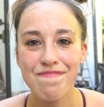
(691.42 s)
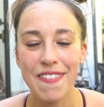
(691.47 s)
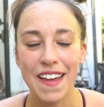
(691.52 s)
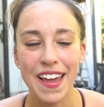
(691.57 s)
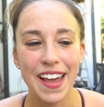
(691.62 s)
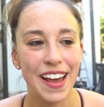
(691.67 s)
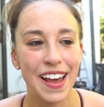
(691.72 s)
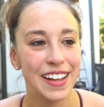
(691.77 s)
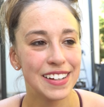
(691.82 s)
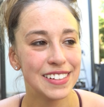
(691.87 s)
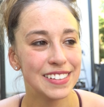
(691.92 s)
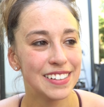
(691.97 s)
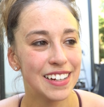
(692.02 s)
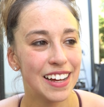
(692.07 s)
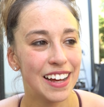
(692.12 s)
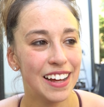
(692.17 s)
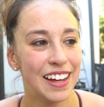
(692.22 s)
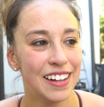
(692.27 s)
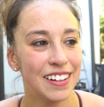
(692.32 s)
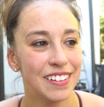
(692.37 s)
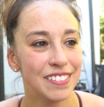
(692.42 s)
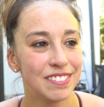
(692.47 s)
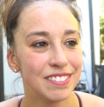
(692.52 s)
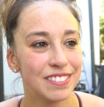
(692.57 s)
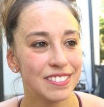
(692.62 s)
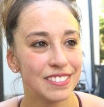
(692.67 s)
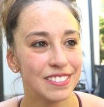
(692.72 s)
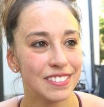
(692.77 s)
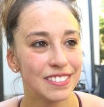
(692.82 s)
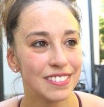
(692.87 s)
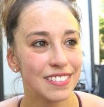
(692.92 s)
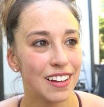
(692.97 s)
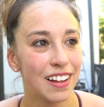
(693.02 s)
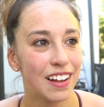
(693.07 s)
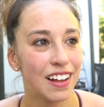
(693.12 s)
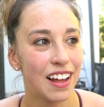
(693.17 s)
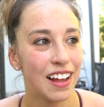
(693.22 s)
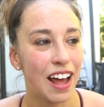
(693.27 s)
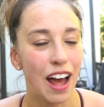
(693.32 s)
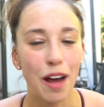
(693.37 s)
And uh,
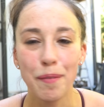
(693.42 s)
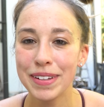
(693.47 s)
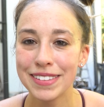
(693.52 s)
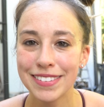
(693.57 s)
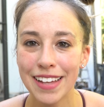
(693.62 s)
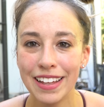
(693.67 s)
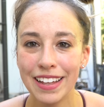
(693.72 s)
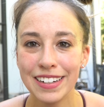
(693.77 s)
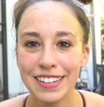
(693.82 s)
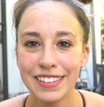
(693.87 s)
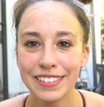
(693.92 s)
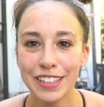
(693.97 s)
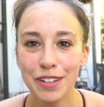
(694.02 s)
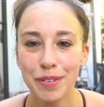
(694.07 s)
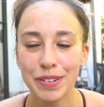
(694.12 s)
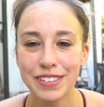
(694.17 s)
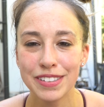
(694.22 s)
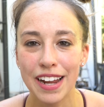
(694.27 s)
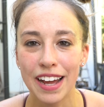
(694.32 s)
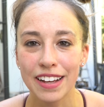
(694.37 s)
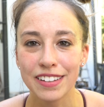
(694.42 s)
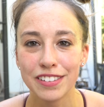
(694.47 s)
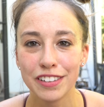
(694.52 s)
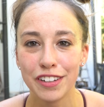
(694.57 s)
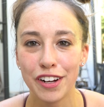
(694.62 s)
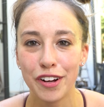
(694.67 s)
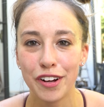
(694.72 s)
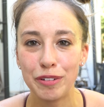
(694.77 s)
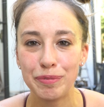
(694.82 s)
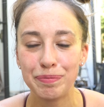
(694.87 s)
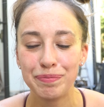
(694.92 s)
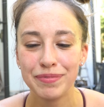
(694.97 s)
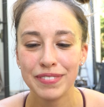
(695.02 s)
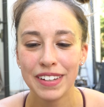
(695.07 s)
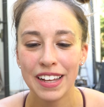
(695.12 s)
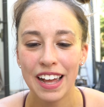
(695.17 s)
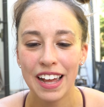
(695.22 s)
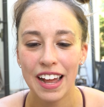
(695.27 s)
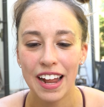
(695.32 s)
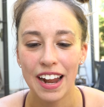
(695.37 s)
I'm excited to see what's next, you know?
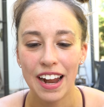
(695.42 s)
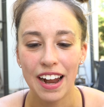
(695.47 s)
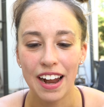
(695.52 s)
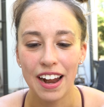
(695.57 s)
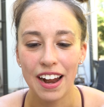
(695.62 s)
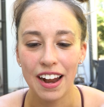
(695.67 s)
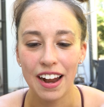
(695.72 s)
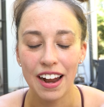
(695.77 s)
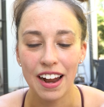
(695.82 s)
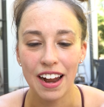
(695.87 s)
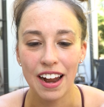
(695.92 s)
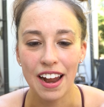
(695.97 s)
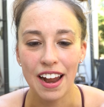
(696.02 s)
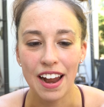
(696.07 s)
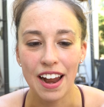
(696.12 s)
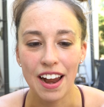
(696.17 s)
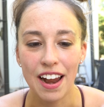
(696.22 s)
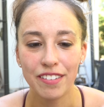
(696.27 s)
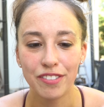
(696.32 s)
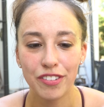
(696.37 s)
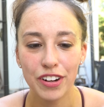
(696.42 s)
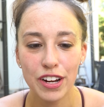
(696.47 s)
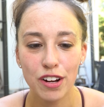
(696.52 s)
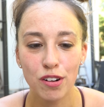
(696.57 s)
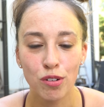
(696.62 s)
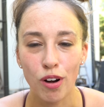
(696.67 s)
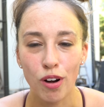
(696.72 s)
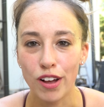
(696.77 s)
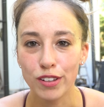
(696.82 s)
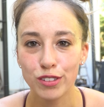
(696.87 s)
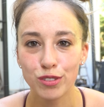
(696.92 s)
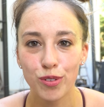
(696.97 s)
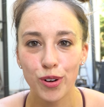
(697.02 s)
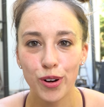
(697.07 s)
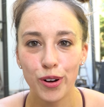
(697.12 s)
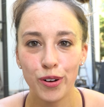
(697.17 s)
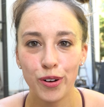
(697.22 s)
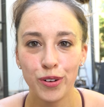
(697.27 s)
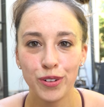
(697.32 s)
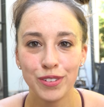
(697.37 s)
Every
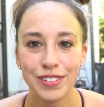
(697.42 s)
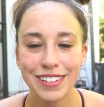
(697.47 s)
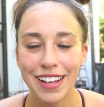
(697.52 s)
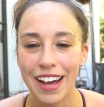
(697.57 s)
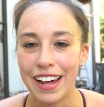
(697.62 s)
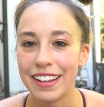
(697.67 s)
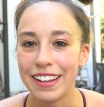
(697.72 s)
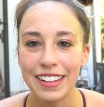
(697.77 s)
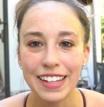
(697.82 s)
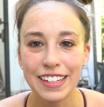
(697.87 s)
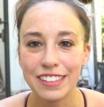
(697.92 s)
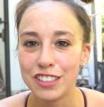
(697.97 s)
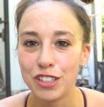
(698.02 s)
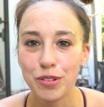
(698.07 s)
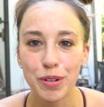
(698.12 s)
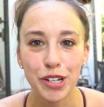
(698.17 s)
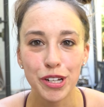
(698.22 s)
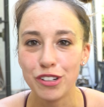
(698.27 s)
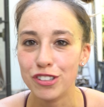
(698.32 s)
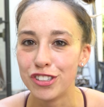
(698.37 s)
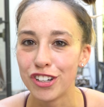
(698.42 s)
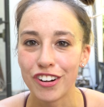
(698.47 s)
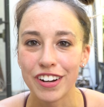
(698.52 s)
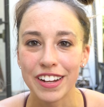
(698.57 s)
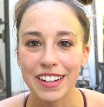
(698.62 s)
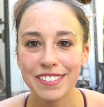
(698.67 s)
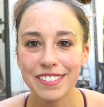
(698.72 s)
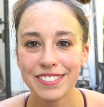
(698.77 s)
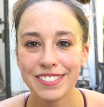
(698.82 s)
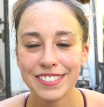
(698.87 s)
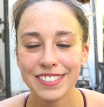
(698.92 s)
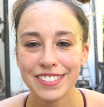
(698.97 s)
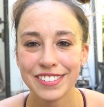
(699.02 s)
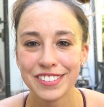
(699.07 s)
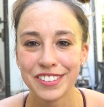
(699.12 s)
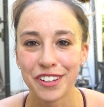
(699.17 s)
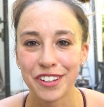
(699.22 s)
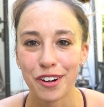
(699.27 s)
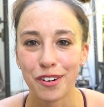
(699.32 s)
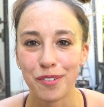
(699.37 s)
crossroads kind of leads to a new journey,
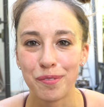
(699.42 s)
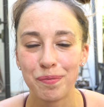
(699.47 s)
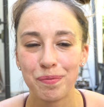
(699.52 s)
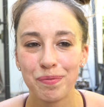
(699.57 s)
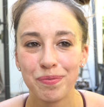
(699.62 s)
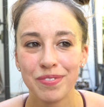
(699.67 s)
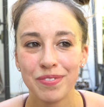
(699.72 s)
so.